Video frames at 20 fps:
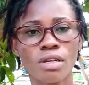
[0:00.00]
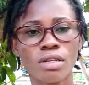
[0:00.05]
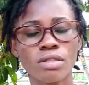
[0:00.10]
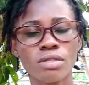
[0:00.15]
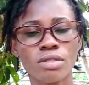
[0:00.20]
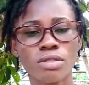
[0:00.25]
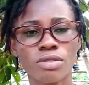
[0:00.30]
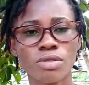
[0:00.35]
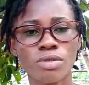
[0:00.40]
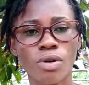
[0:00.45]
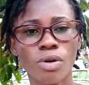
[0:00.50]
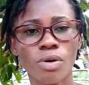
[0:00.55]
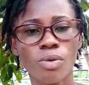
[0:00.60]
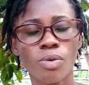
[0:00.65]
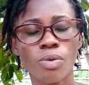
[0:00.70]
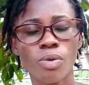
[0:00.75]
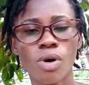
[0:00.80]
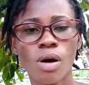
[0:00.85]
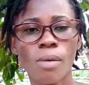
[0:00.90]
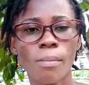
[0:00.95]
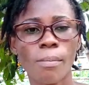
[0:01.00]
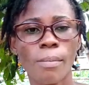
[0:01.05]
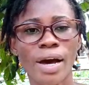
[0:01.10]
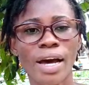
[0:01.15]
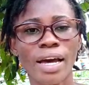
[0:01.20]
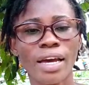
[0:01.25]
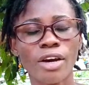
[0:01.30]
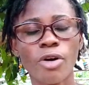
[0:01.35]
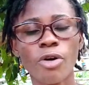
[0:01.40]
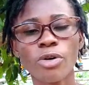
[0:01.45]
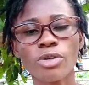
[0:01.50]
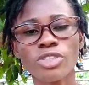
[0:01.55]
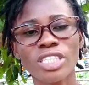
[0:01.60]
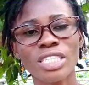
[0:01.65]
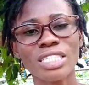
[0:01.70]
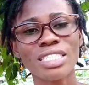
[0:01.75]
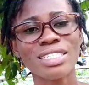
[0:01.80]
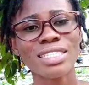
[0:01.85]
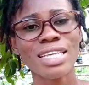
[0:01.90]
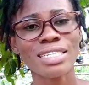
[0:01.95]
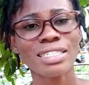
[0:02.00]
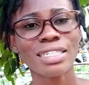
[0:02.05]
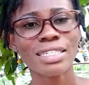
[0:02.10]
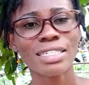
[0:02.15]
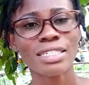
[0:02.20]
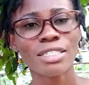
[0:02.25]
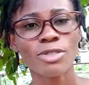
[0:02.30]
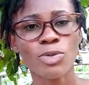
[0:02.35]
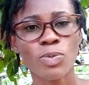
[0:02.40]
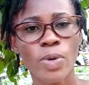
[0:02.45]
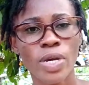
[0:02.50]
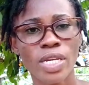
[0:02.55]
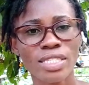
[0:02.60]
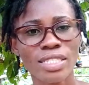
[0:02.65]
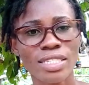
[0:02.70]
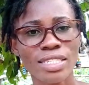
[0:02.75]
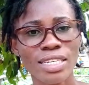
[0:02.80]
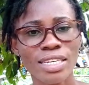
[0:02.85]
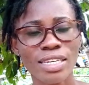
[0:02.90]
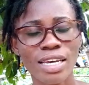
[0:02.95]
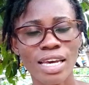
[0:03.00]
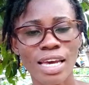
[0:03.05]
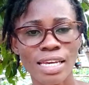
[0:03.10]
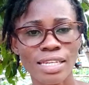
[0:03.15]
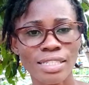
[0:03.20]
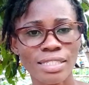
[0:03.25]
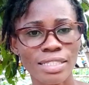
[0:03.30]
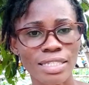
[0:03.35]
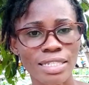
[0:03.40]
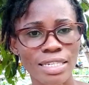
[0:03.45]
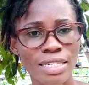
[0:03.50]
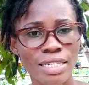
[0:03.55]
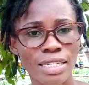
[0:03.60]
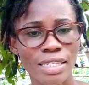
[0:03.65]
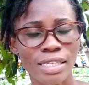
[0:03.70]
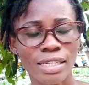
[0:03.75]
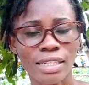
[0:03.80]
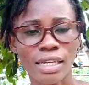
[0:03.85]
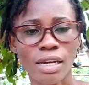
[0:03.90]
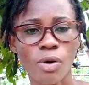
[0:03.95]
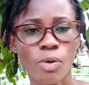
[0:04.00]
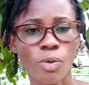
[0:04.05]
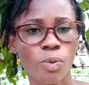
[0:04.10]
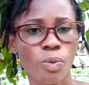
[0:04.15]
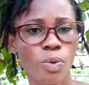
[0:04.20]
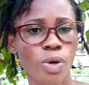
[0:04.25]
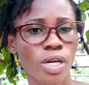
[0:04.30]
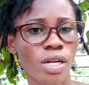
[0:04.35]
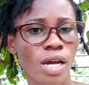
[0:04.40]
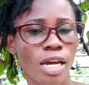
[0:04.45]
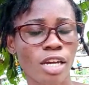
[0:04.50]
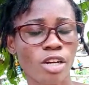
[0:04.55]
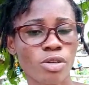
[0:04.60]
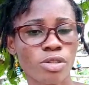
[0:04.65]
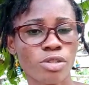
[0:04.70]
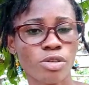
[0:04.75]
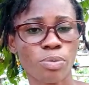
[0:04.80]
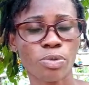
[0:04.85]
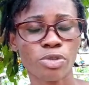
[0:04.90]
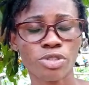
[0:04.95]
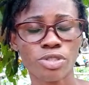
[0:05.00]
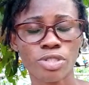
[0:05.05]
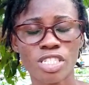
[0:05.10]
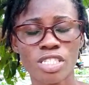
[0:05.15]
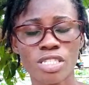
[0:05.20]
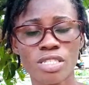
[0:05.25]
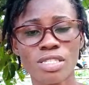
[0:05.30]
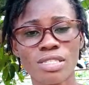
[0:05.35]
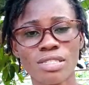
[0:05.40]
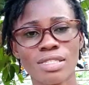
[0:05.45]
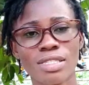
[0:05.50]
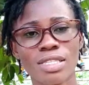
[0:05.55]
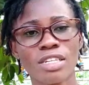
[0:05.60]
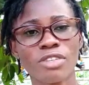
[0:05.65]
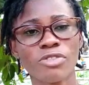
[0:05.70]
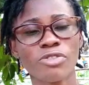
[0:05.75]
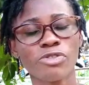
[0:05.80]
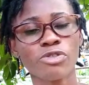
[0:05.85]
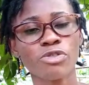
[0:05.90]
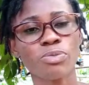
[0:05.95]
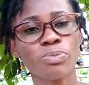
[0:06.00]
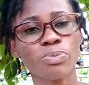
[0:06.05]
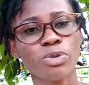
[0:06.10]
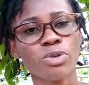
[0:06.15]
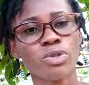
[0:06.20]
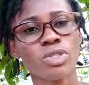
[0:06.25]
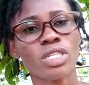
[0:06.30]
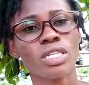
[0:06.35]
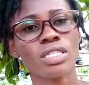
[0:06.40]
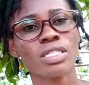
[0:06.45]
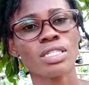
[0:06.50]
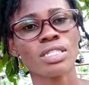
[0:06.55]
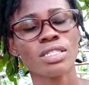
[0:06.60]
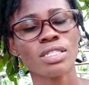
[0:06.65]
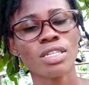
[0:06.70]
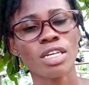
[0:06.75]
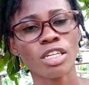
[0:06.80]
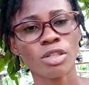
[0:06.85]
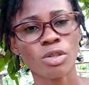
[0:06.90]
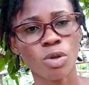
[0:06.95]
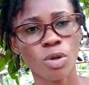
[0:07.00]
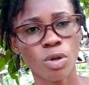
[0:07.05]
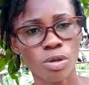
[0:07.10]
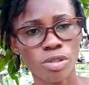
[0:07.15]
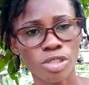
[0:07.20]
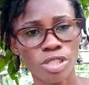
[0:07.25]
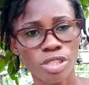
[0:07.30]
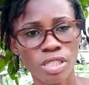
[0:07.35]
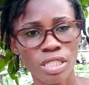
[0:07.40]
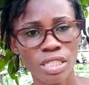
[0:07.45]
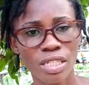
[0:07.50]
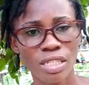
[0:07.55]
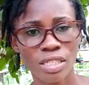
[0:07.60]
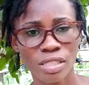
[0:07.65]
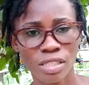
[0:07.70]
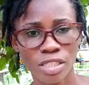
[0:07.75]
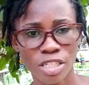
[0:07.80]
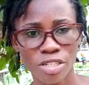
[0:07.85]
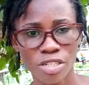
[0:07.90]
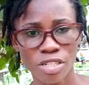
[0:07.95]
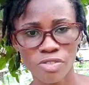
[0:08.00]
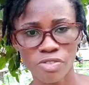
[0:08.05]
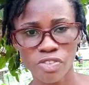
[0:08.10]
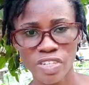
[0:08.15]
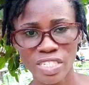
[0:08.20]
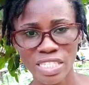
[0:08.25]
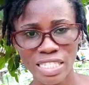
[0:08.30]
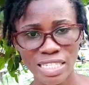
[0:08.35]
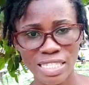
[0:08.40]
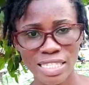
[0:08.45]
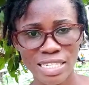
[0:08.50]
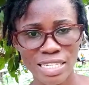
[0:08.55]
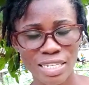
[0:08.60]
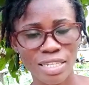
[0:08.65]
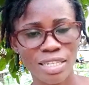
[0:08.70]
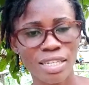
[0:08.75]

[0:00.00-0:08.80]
So my whole journey started in 2018 when I got the opportunity to study food processing technology in the university.